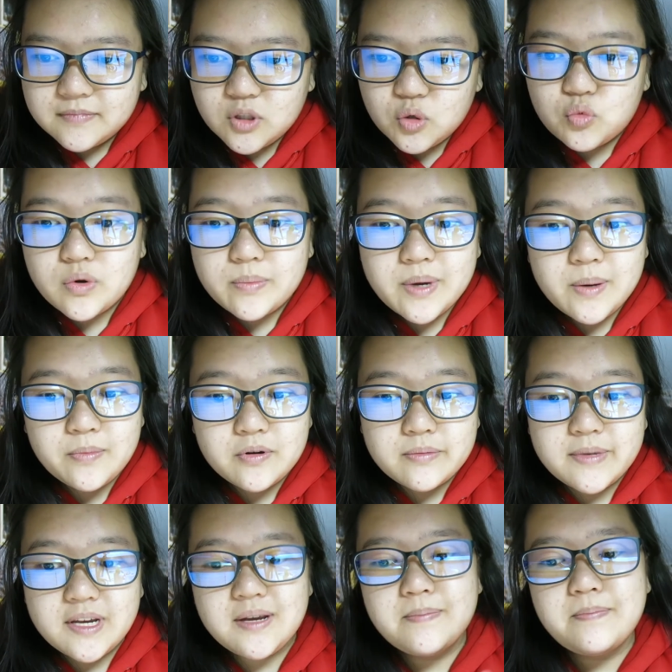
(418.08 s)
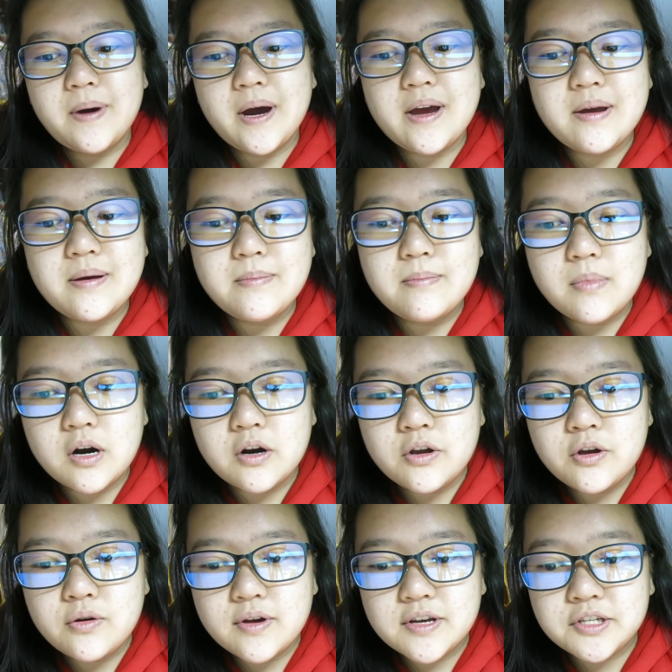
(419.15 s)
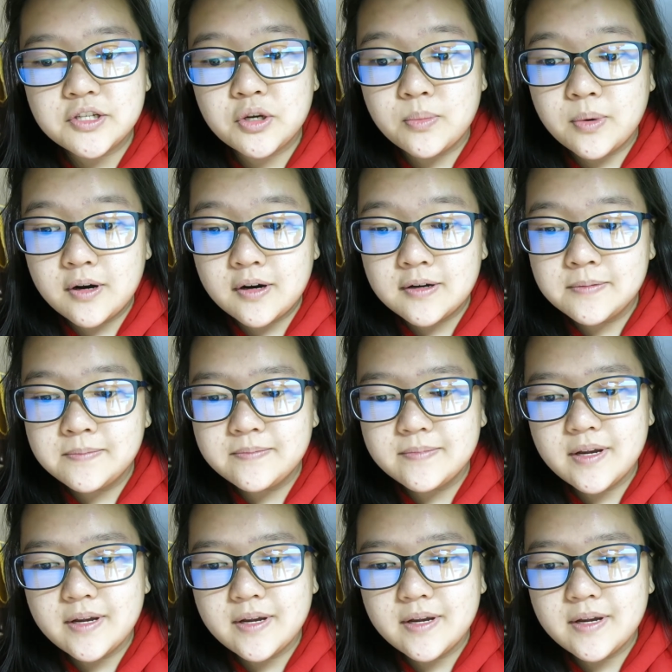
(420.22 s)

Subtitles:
Remember Me by Mario Escobar,